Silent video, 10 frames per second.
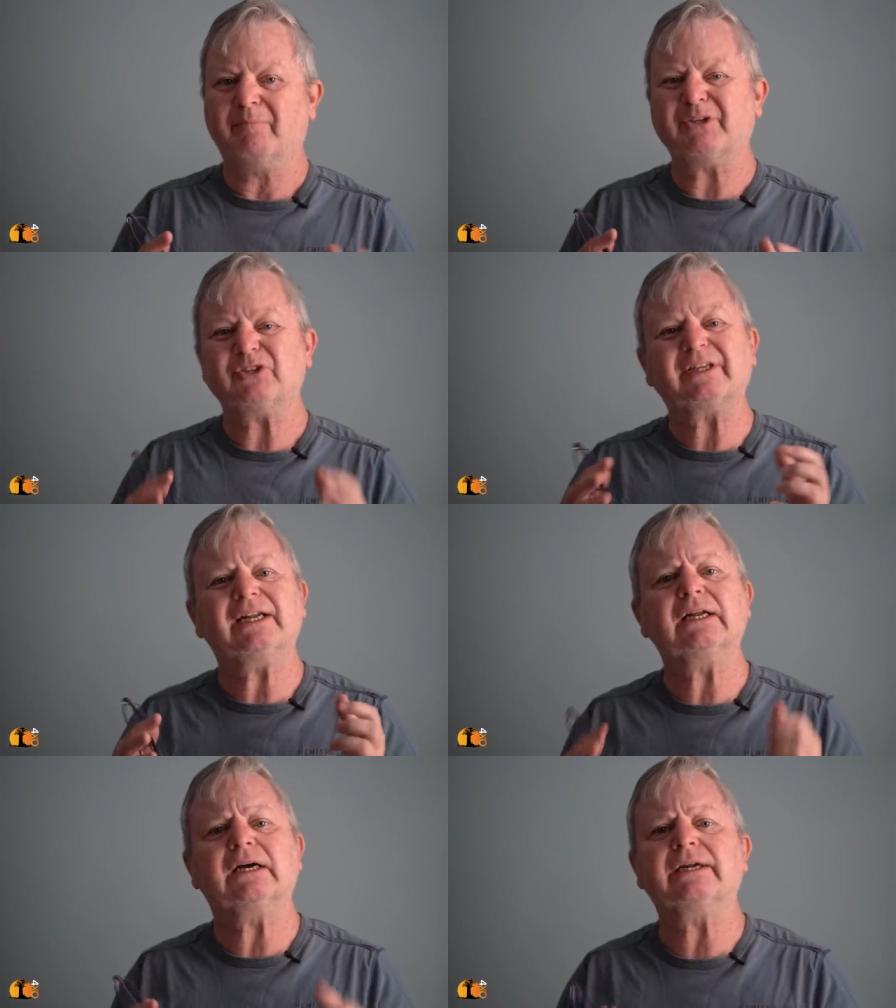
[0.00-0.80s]
but you'll
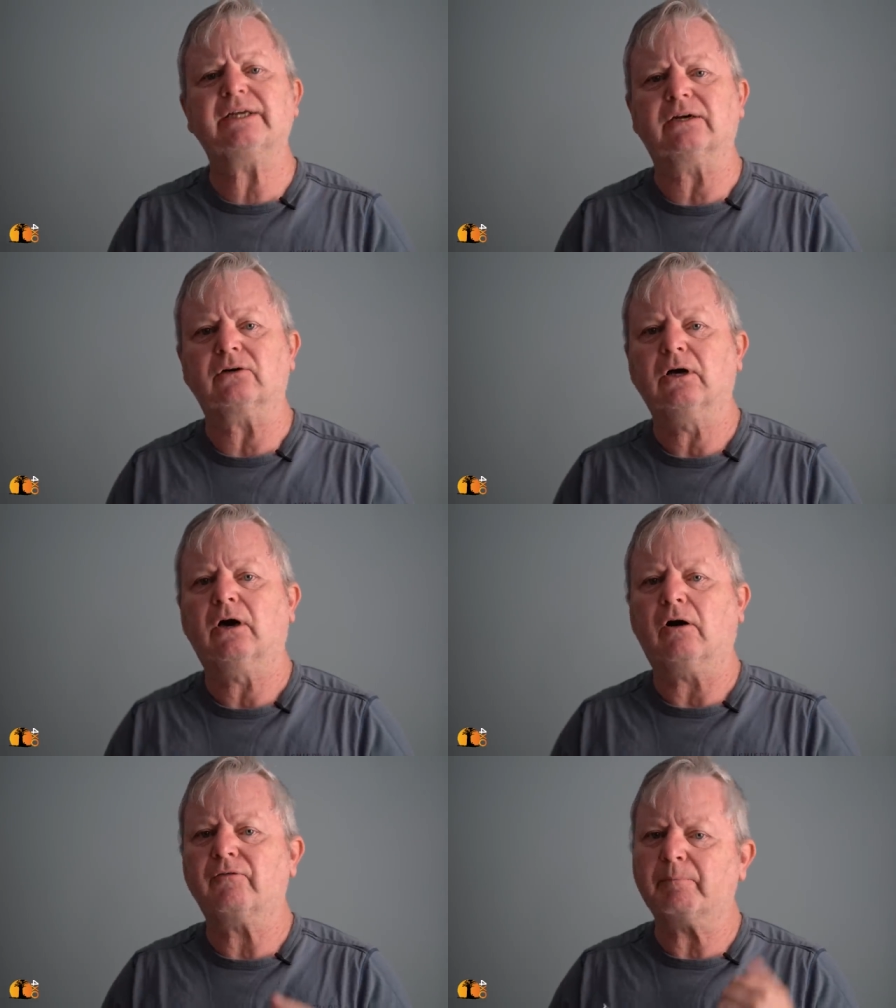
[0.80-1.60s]
get an idea
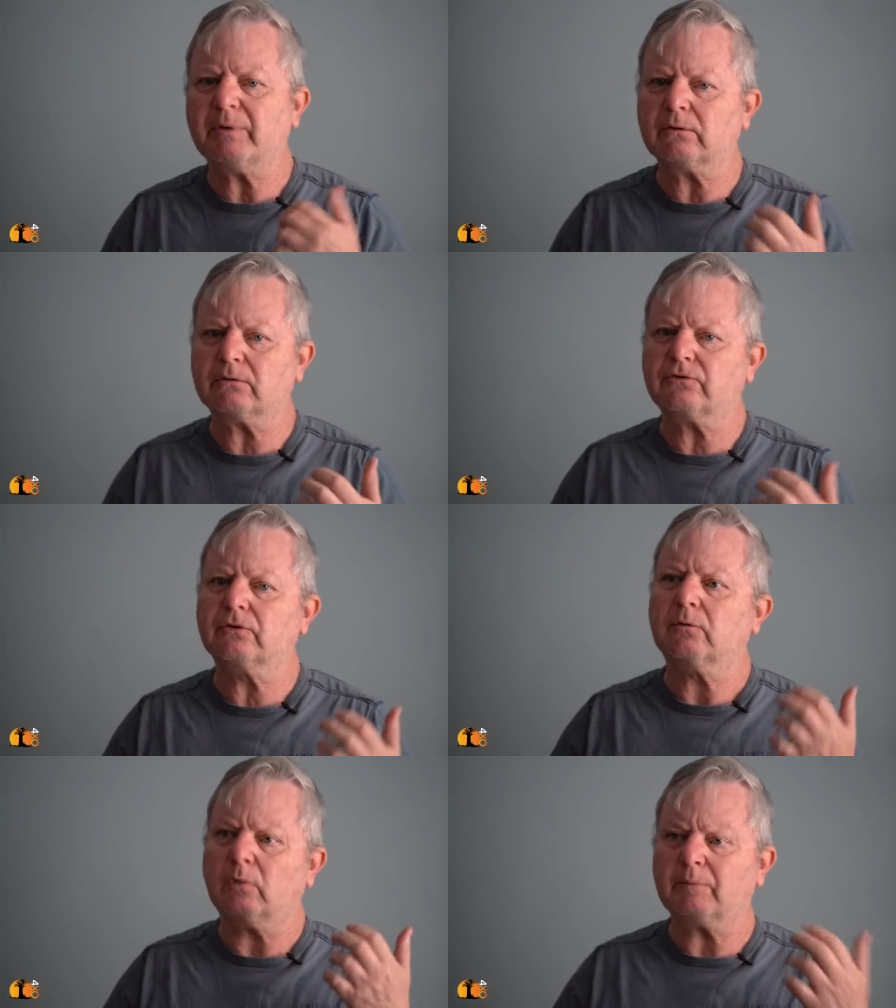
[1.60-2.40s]
of a
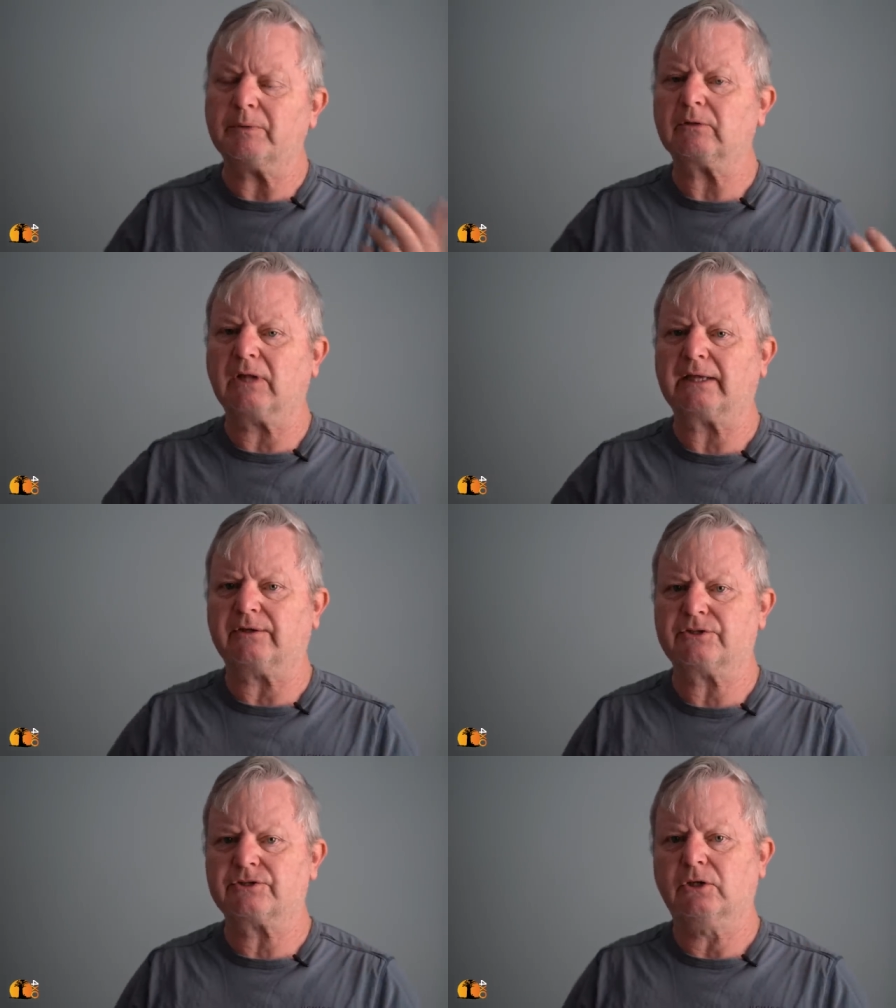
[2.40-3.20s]
build, what a build like
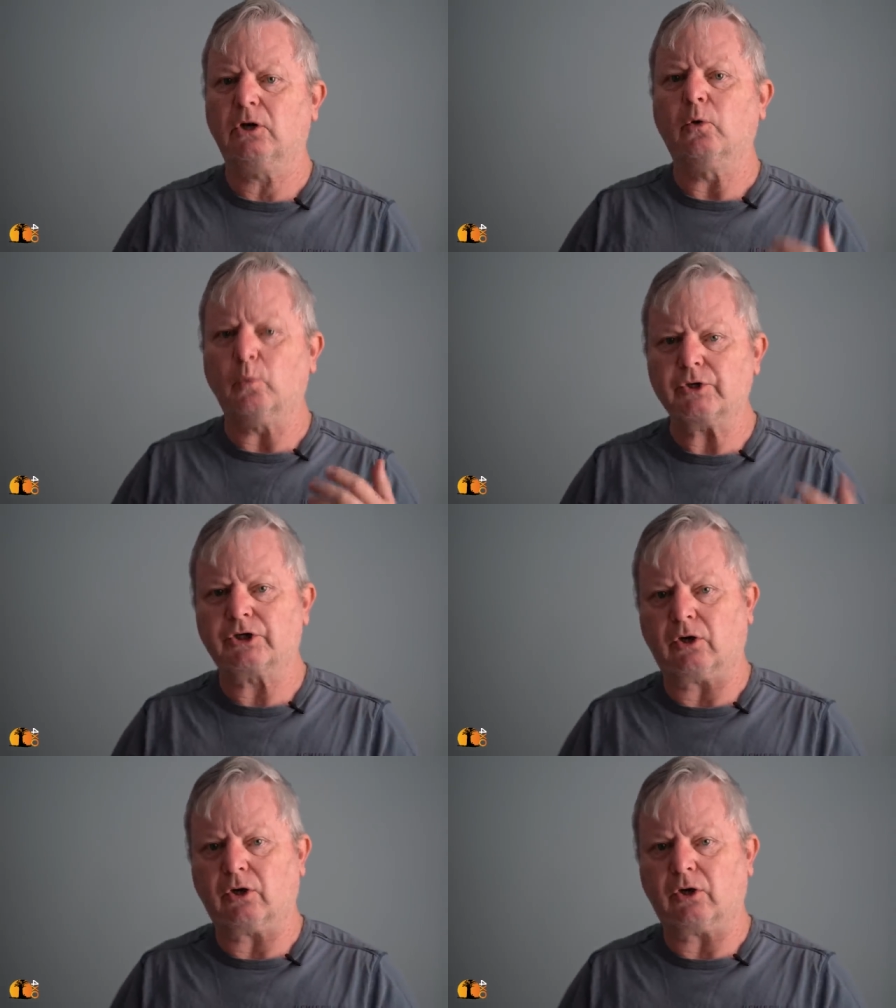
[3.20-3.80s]
this would